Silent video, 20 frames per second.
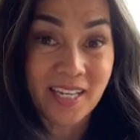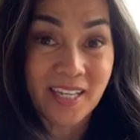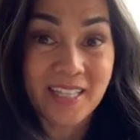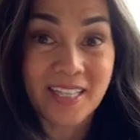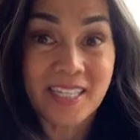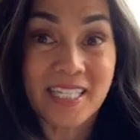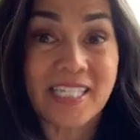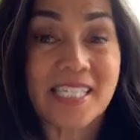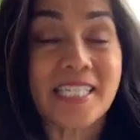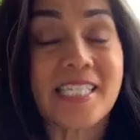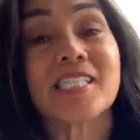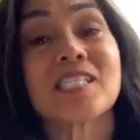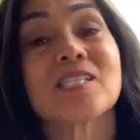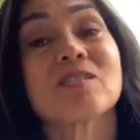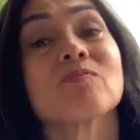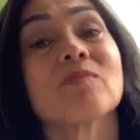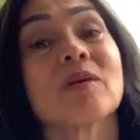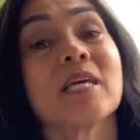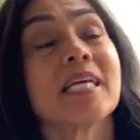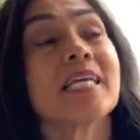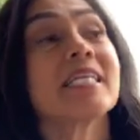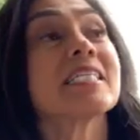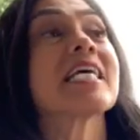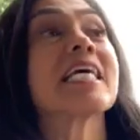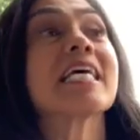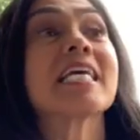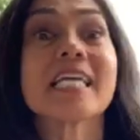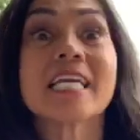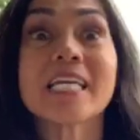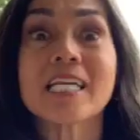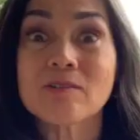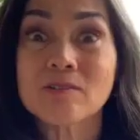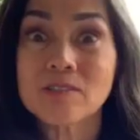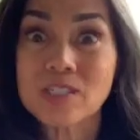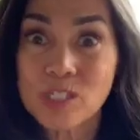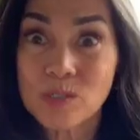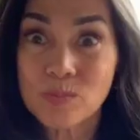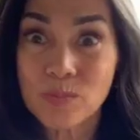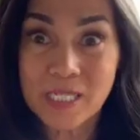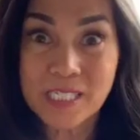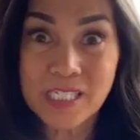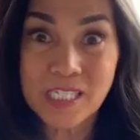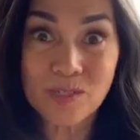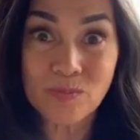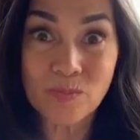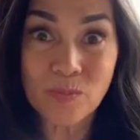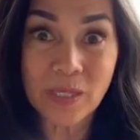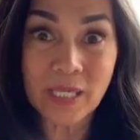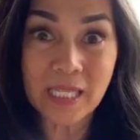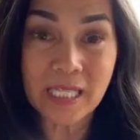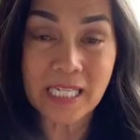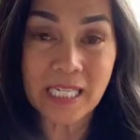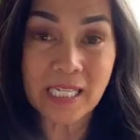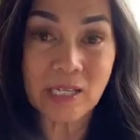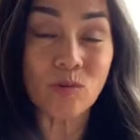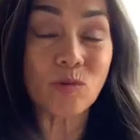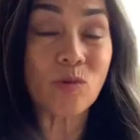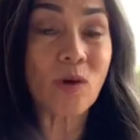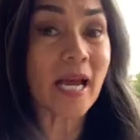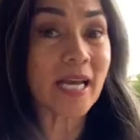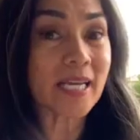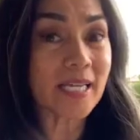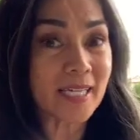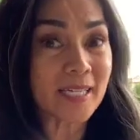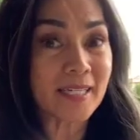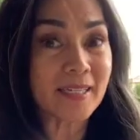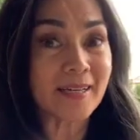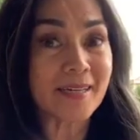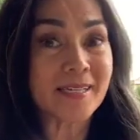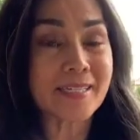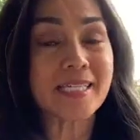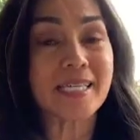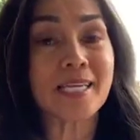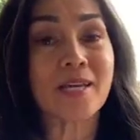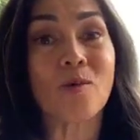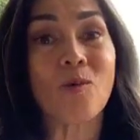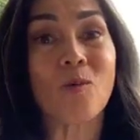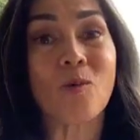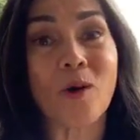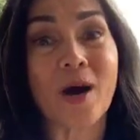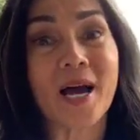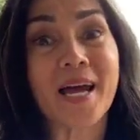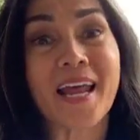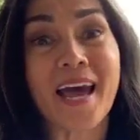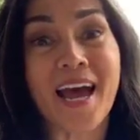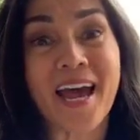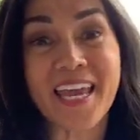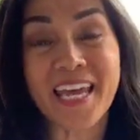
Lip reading: This is me taking responsibility, recognizing what I